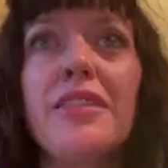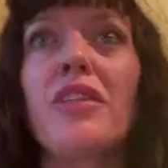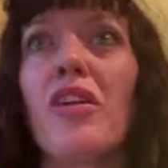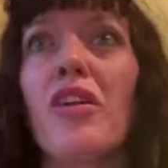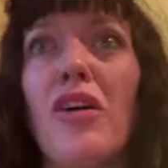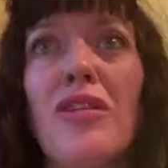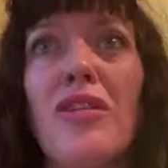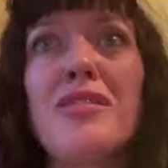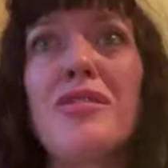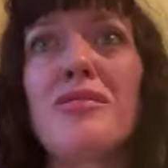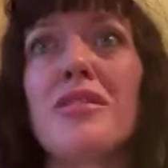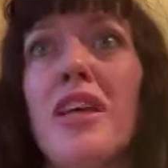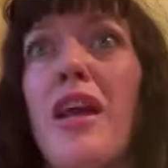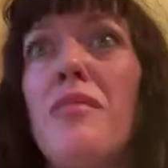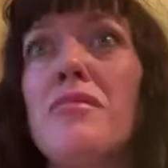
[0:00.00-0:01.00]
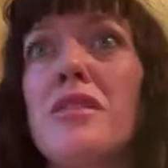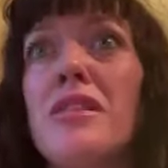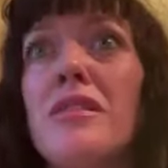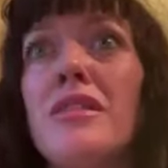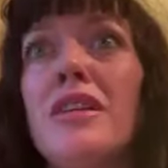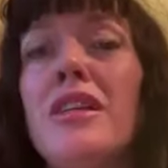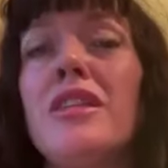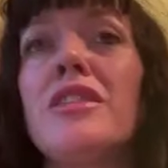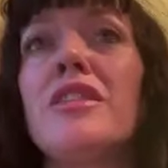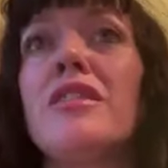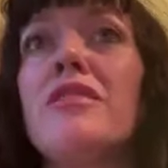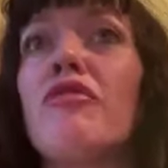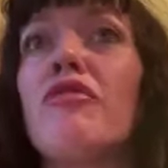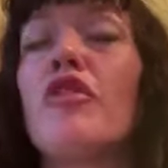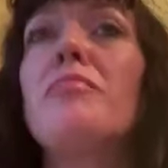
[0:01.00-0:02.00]
there are also times
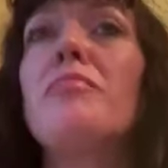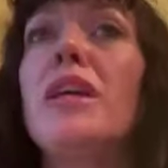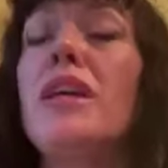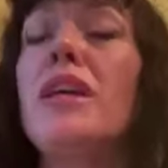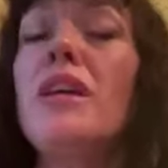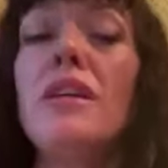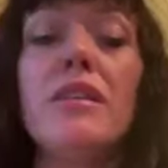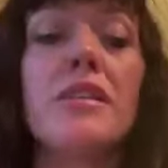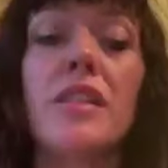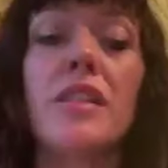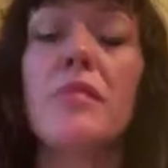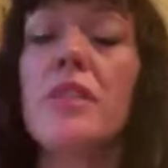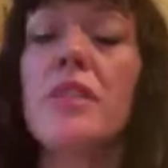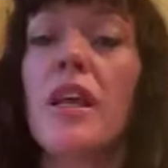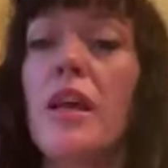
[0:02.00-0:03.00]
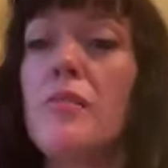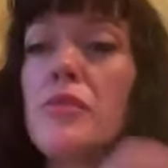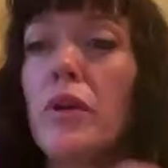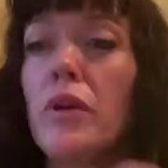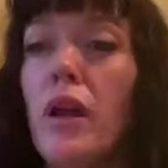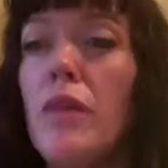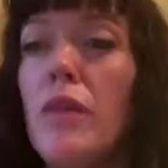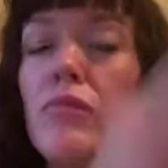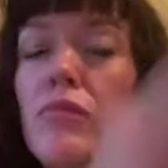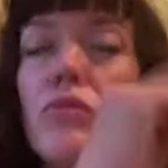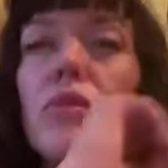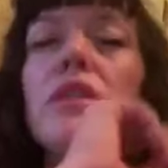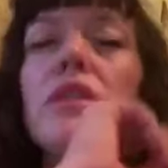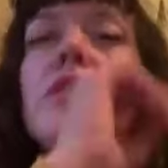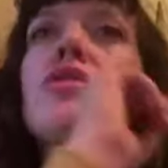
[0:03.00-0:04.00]
for me, sometimes when I'm
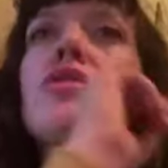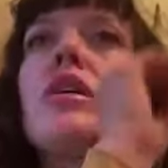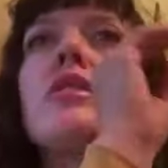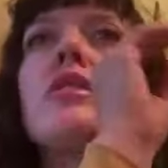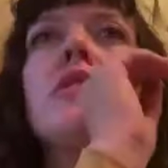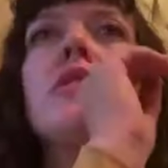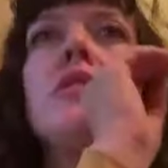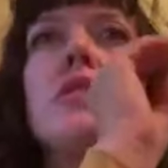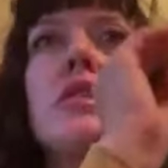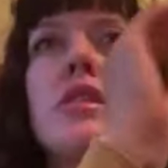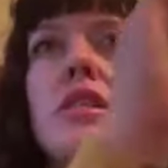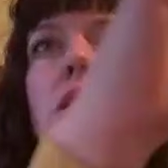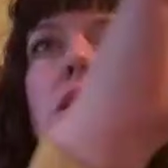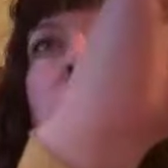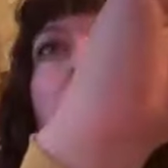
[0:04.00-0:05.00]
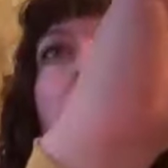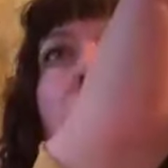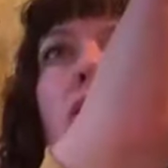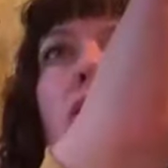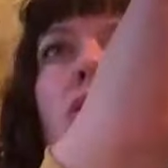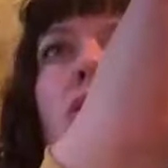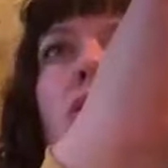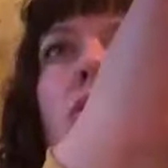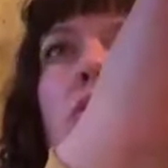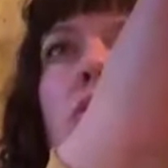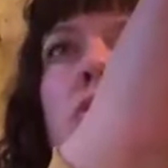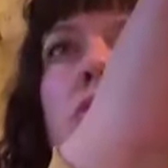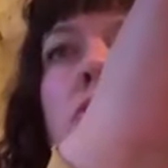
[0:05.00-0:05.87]
really struggling to see an angle,